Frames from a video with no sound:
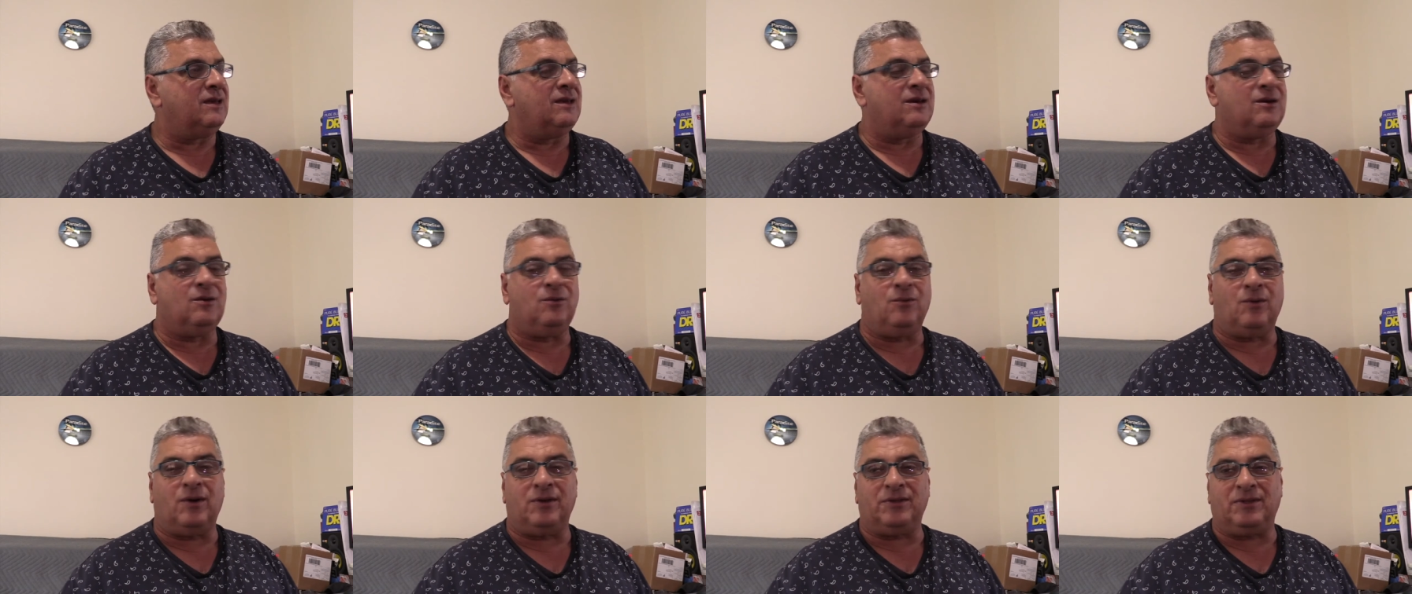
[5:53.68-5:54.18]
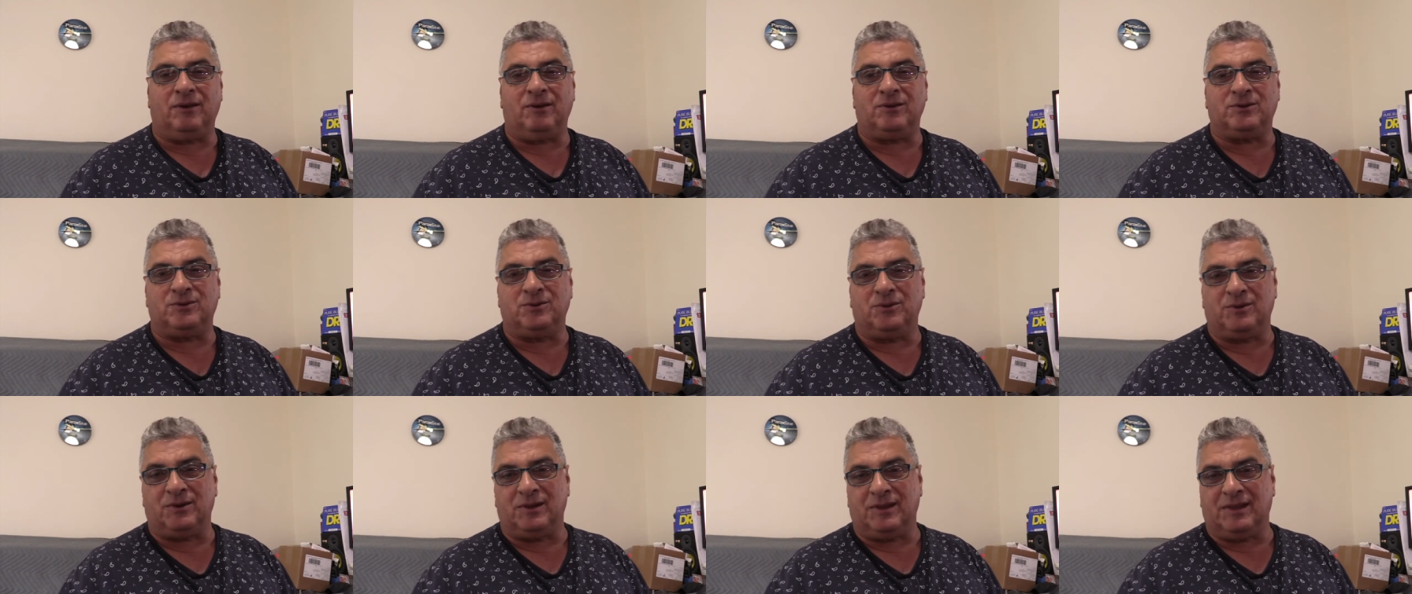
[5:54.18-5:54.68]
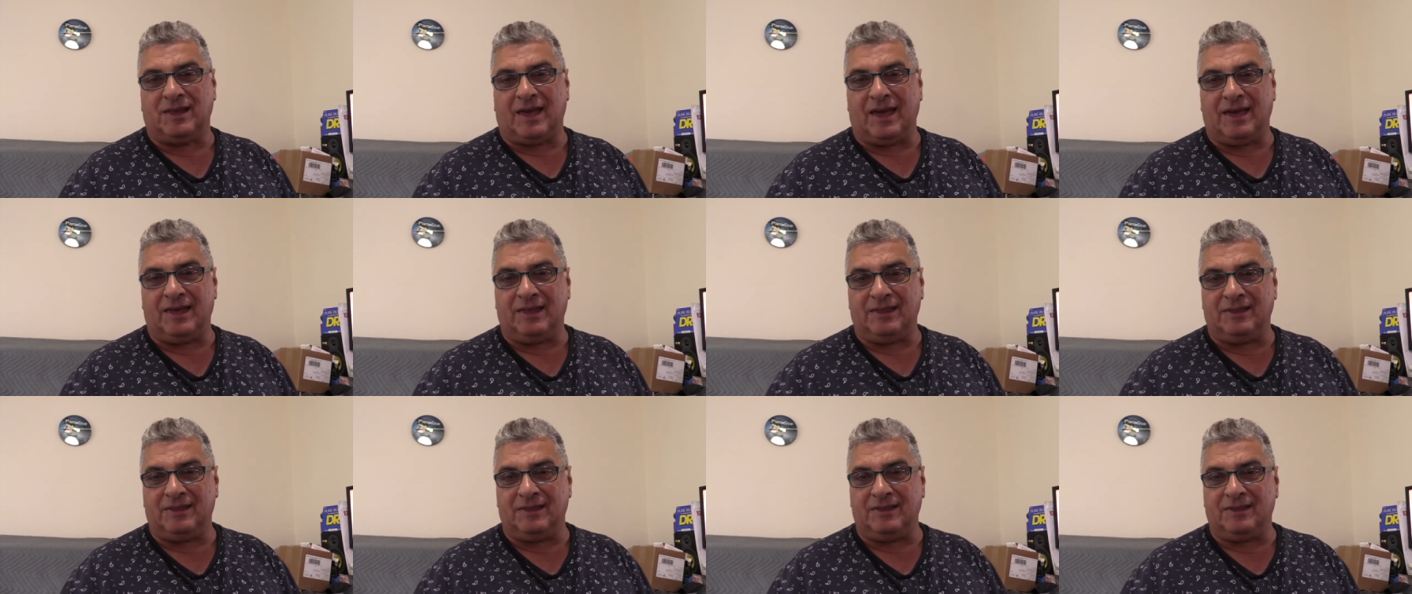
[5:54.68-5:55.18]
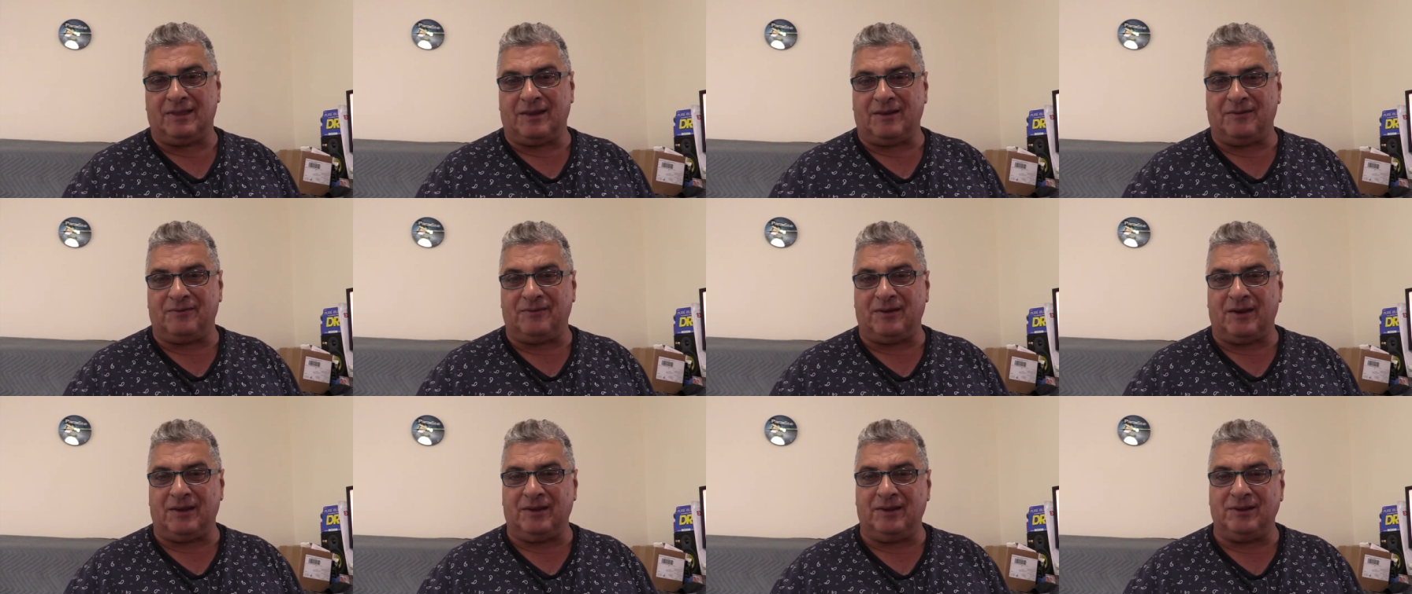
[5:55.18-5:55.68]
One thing I saw today that I
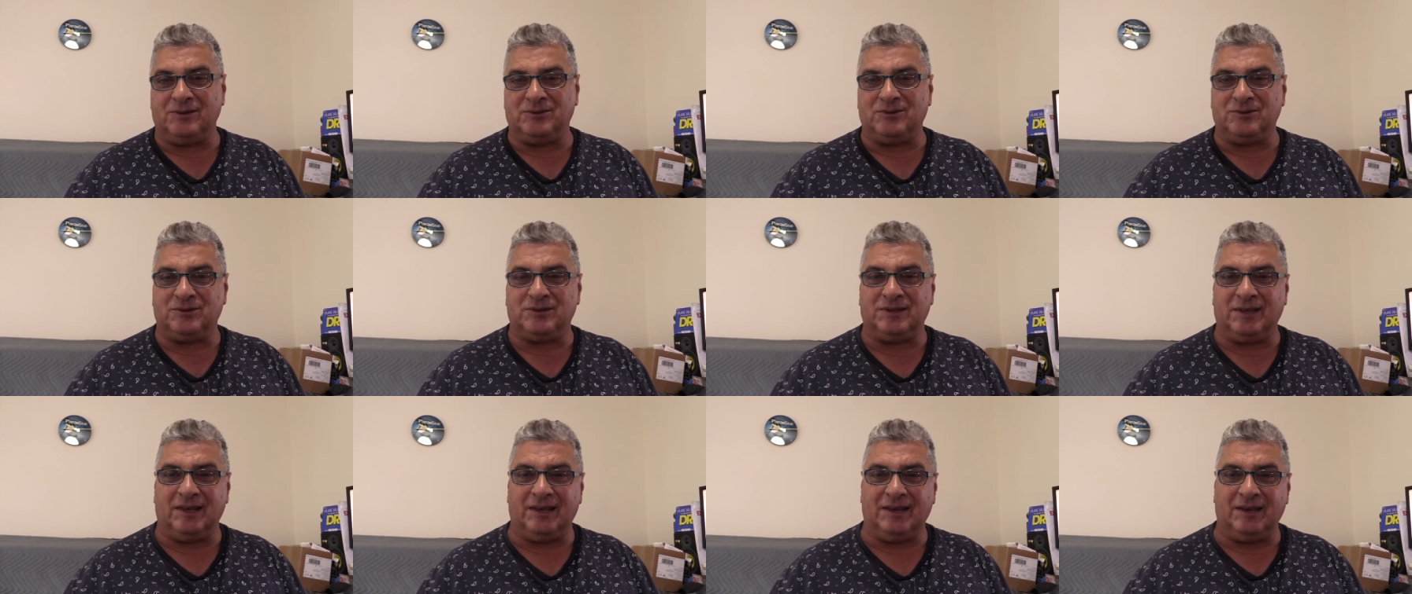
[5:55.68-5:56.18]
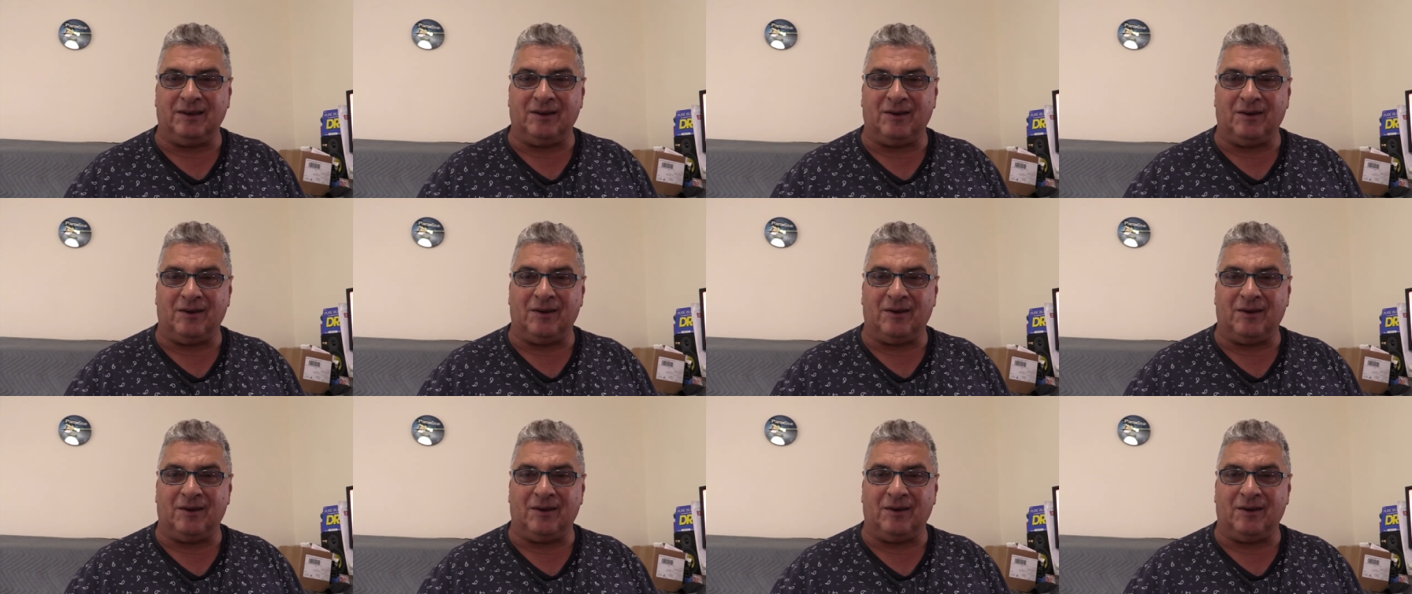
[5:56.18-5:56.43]
found interesting